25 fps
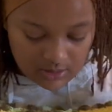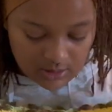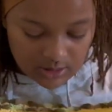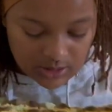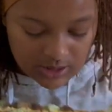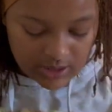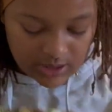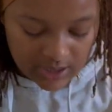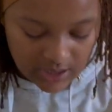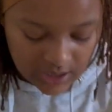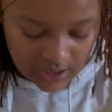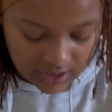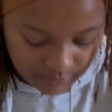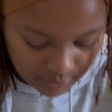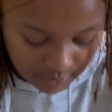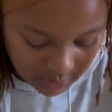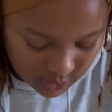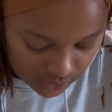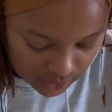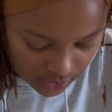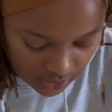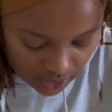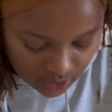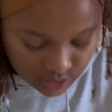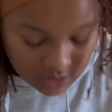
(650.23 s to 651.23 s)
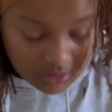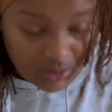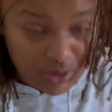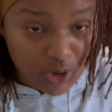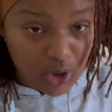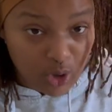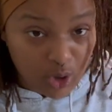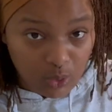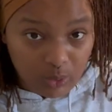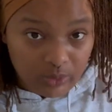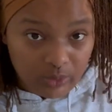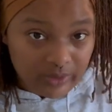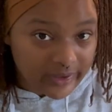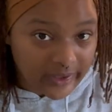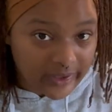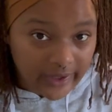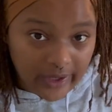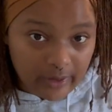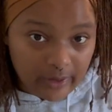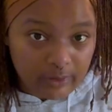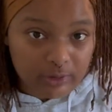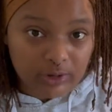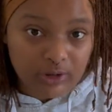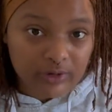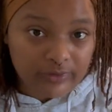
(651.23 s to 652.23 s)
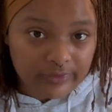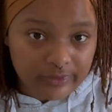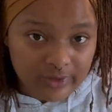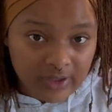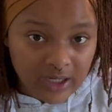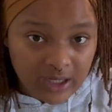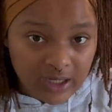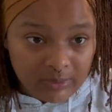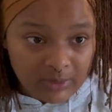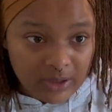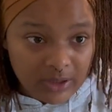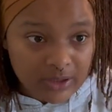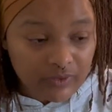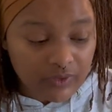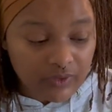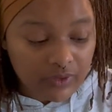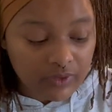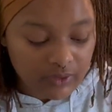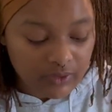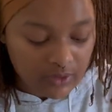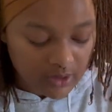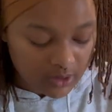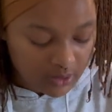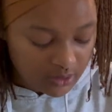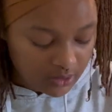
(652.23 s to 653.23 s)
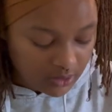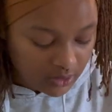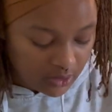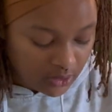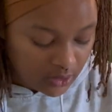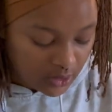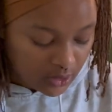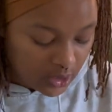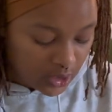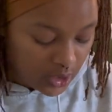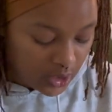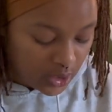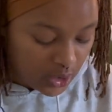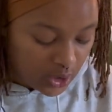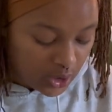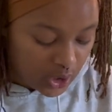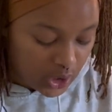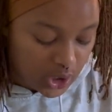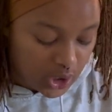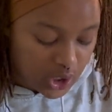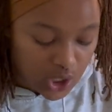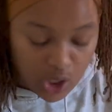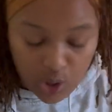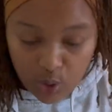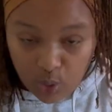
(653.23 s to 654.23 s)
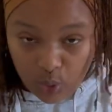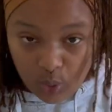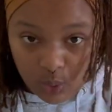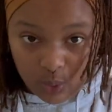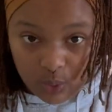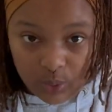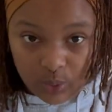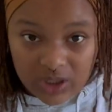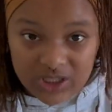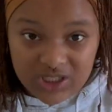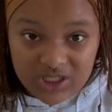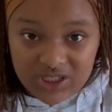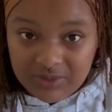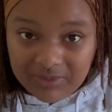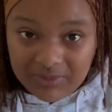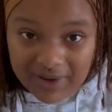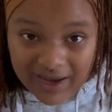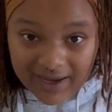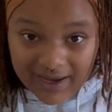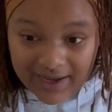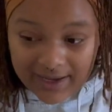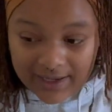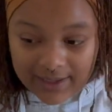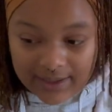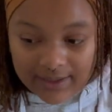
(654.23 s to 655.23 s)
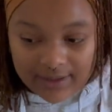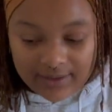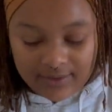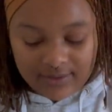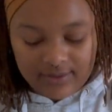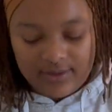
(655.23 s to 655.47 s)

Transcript: Did I give birth to her? No. Did I carry her for 9 months? No. Is she mine?